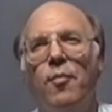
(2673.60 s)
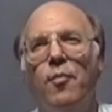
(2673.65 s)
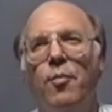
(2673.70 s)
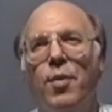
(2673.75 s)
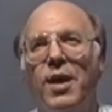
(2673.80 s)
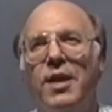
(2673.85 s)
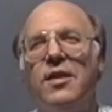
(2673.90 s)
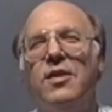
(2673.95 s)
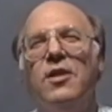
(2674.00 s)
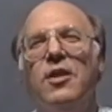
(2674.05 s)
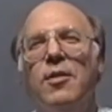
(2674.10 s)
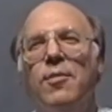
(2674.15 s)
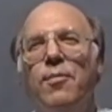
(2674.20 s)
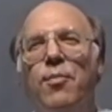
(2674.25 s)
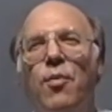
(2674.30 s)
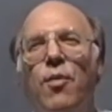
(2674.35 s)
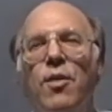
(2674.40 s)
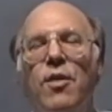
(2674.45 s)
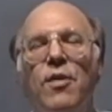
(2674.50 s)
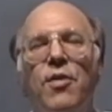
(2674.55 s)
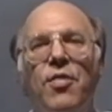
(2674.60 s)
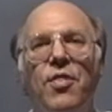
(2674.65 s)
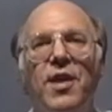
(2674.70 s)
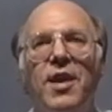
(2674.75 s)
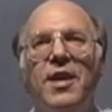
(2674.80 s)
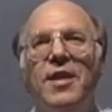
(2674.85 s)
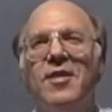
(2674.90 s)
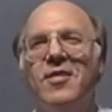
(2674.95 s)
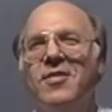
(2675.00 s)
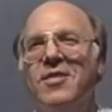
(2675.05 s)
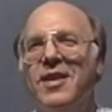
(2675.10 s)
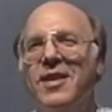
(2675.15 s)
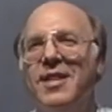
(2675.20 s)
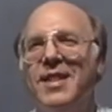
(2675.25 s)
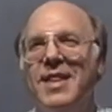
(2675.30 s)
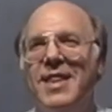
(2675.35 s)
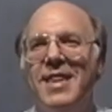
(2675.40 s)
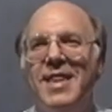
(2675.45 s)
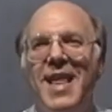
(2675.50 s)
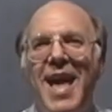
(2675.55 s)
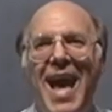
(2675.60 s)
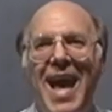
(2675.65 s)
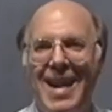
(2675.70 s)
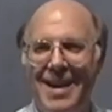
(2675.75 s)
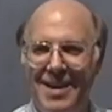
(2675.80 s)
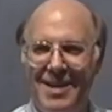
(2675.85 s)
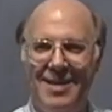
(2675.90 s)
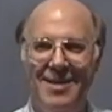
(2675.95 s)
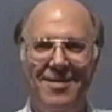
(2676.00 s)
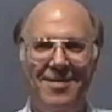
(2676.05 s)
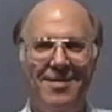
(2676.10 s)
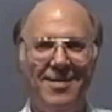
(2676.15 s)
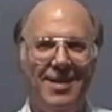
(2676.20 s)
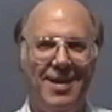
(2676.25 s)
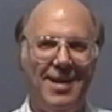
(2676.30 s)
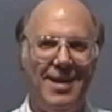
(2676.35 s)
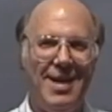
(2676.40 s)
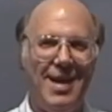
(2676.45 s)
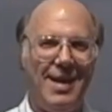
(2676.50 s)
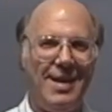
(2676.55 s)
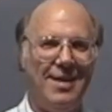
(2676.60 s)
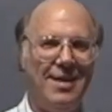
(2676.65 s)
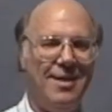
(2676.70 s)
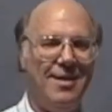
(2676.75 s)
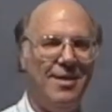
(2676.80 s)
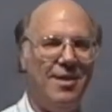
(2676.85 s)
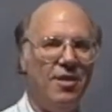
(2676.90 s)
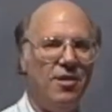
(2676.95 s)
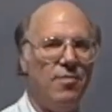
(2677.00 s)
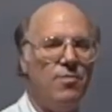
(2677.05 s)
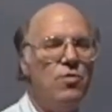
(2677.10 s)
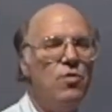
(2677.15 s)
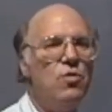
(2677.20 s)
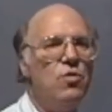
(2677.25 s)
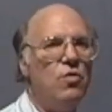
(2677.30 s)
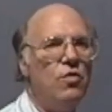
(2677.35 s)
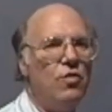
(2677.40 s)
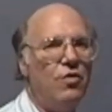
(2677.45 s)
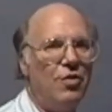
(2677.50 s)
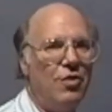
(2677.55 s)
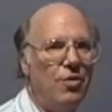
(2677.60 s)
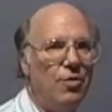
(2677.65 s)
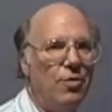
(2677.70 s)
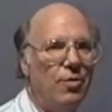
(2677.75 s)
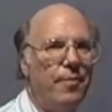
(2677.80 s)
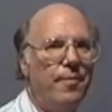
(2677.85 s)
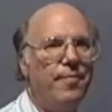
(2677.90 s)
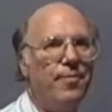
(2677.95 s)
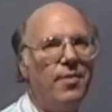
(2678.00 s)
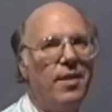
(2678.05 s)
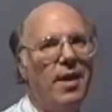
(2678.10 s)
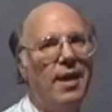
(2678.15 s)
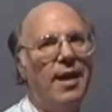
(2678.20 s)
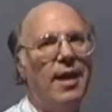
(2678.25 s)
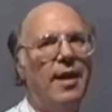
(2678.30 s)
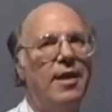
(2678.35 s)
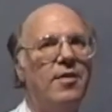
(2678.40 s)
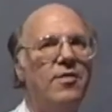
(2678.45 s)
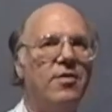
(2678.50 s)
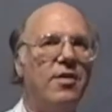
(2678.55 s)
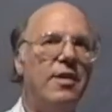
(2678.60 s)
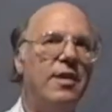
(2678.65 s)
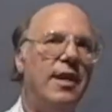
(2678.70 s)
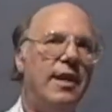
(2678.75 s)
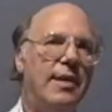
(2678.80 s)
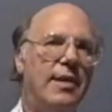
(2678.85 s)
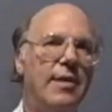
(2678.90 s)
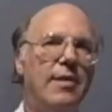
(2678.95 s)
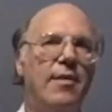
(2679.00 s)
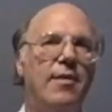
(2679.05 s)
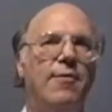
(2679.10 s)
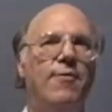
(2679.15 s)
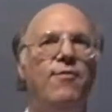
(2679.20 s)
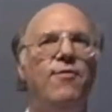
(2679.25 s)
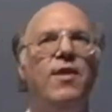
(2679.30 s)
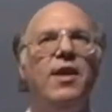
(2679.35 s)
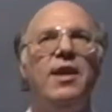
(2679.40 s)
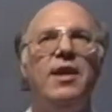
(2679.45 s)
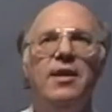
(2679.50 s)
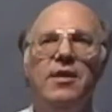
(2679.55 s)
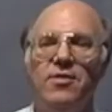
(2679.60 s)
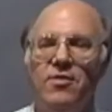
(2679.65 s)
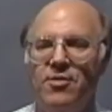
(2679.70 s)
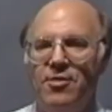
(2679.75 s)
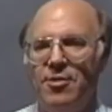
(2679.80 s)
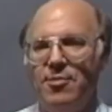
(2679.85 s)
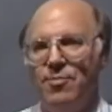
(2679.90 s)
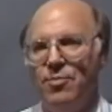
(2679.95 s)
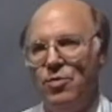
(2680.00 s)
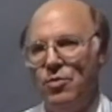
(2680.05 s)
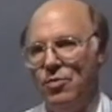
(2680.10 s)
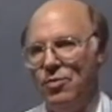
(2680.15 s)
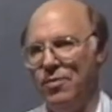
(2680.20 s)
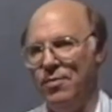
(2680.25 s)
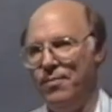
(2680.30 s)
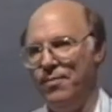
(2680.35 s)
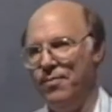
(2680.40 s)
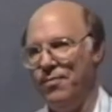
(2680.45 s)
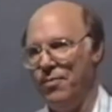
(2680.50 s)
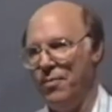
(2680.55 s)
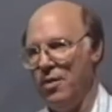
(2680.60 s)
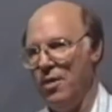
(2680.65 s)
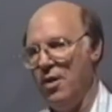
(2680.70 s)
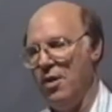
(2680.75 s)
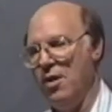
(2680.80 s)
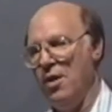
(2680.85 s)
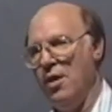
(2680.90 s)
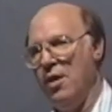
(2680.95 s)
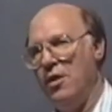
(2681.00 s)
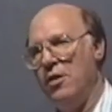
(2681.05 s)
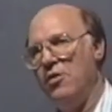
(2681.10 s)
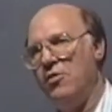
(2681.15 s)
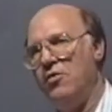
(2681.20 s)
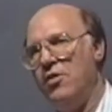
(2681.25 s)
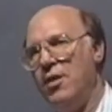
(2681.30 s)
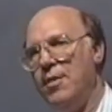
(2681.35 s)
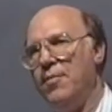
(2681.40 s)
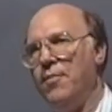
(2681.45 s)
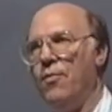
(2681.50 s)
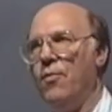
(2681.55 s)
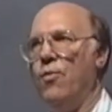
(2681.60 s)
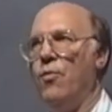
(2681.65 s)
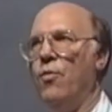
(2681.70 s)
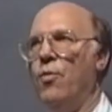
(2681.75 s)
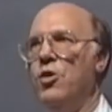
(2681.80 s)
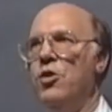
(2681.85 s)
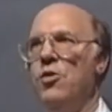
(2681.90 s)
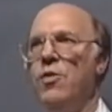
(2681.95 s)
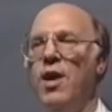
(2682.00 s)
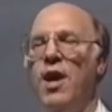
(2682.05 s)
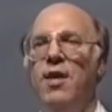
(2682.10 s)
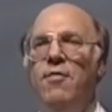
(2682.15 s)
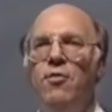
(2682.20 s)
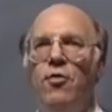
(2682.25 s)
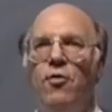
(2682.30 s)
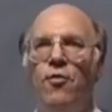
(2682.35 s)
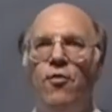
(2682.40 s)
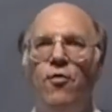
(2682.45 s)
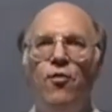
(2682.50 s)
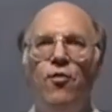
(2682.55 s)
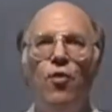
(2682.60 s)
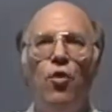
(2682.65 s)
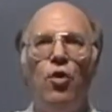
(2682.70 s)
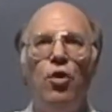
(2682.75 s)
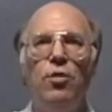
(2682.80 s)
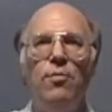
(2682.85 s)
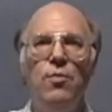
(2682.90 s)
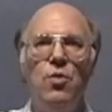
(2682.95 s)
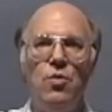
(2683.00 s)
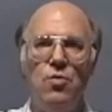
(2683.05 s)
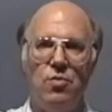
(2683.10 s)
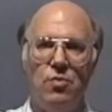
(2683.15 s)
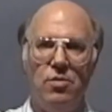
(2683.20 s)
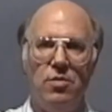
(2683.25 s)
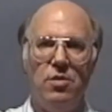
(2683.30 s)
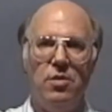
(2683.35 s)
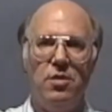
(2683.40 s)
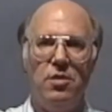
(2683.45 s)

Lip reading: But the important thing is that that is connected to the moon too. And it's connected to the phase of the moon. You see, when you have a full moon,